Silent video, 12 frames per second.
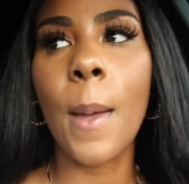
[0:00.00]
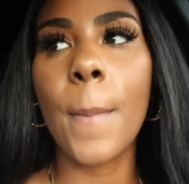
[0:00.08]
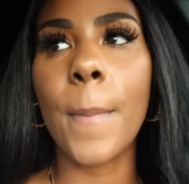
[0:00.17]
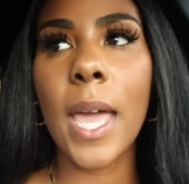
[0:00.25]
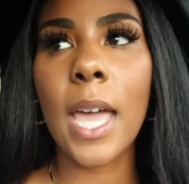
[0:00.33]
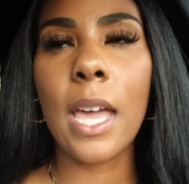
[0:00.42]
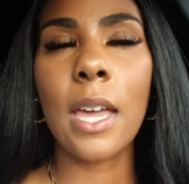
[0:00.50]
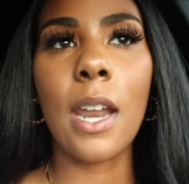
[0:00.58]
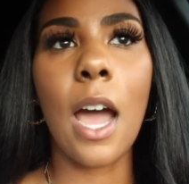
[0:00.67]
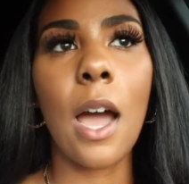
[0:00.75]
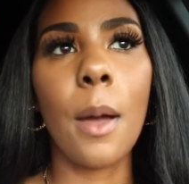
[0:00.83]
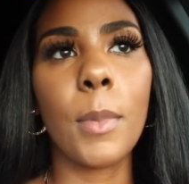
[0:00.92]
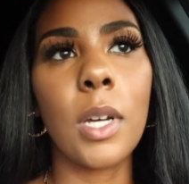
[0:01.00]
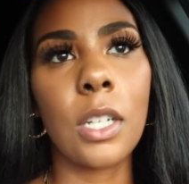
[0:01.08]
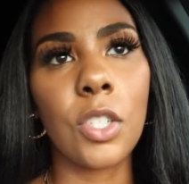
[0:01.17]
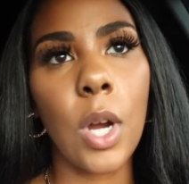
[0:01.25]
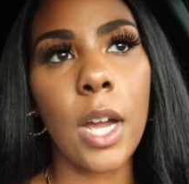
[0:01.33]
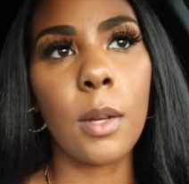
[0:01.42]
man, I'm gonna
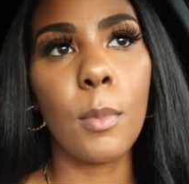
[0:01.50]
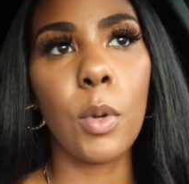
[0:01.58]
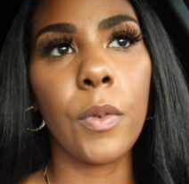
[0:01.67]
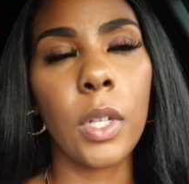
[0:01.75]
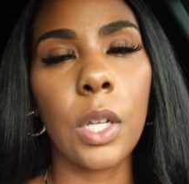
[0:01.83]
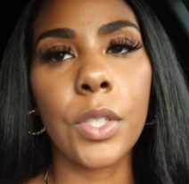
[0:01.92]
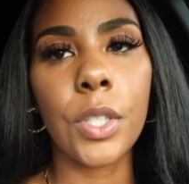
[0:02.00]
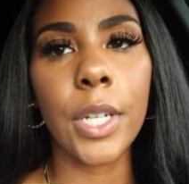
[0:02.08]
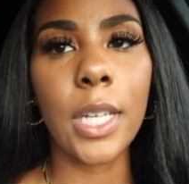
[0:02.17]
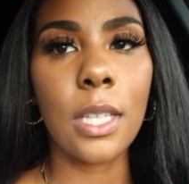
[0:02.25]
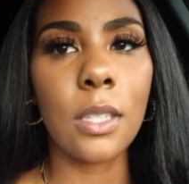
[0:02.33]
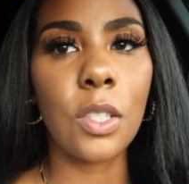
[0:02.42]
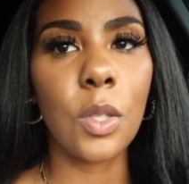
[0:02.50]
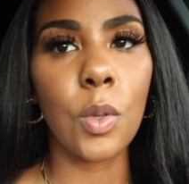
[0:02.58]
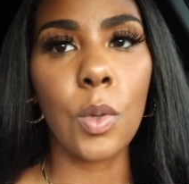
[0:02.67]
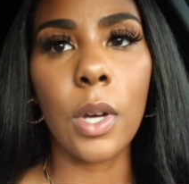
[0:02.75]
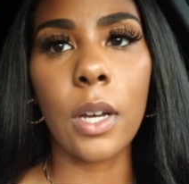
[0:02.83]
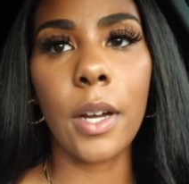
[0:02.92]
try to move closer
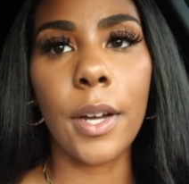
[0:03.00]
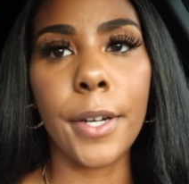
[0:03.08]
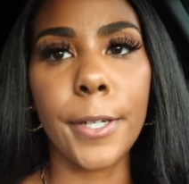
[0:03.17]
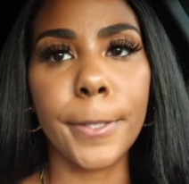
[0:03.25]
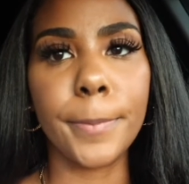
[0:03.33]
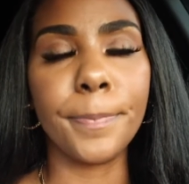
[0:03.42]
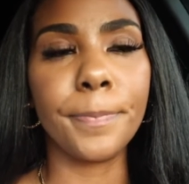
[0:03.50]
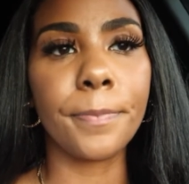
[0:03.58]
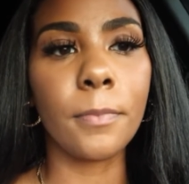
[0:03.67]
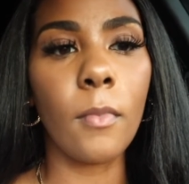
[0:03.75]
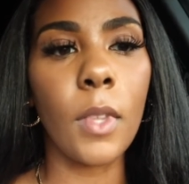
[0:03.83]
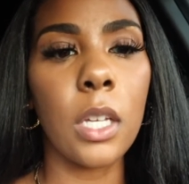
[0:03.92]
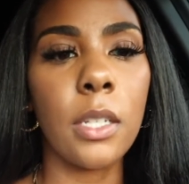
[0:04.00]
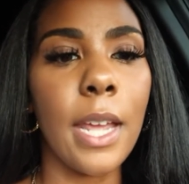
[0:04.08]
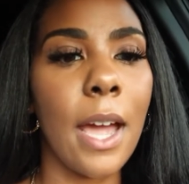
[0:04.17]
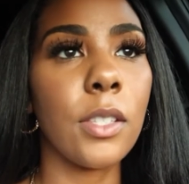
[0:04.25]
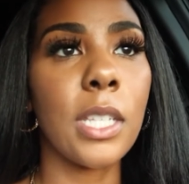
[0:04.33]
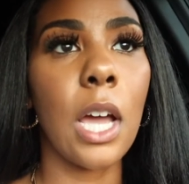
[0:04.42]
into
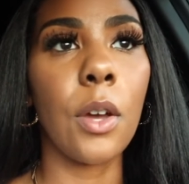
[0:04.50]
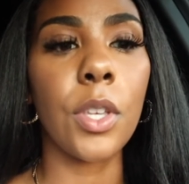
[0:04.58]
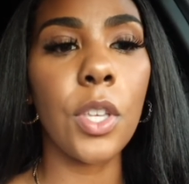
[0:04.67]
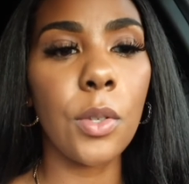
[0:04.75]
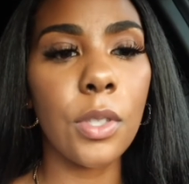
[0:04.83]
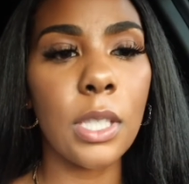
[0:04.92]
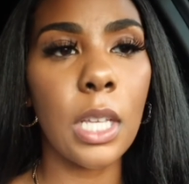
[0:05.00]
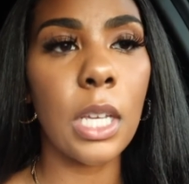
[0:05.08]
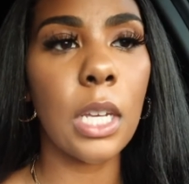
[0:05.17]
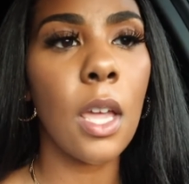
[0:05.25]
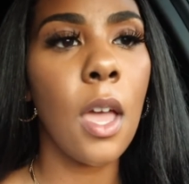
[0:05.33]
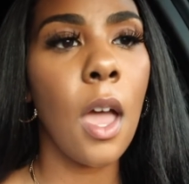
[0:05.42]
downtown Houston.